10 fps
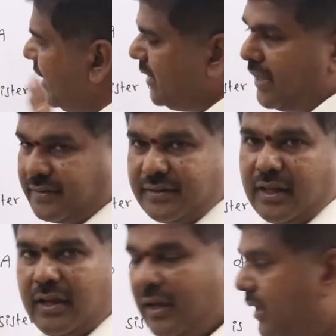S?
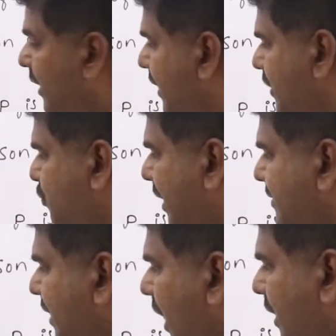S
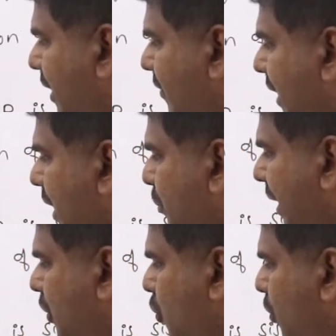plus R divided
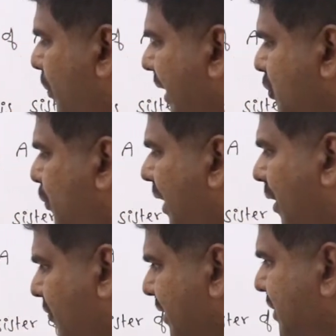by Q plus
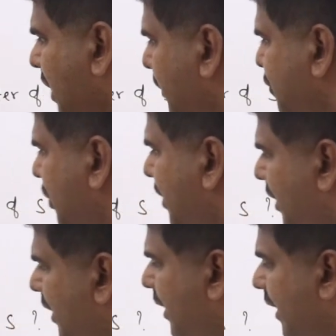P, first
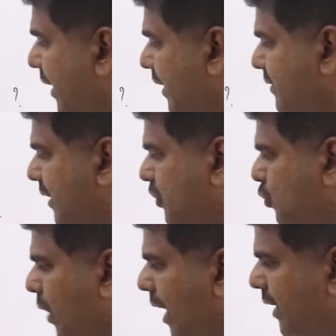option. S
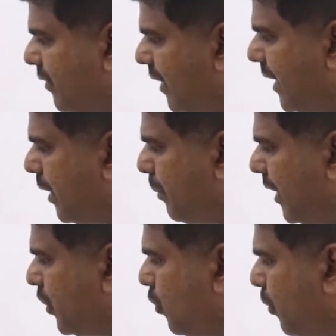into R divided
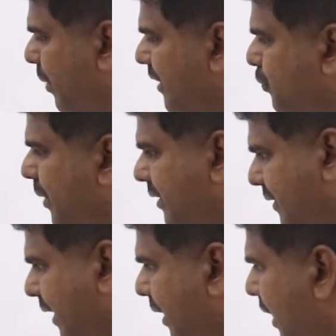by Q plus P,
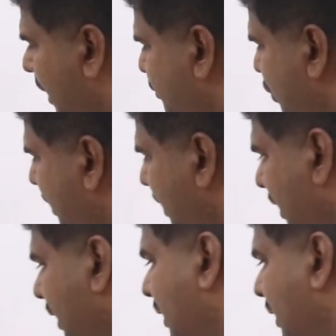second option.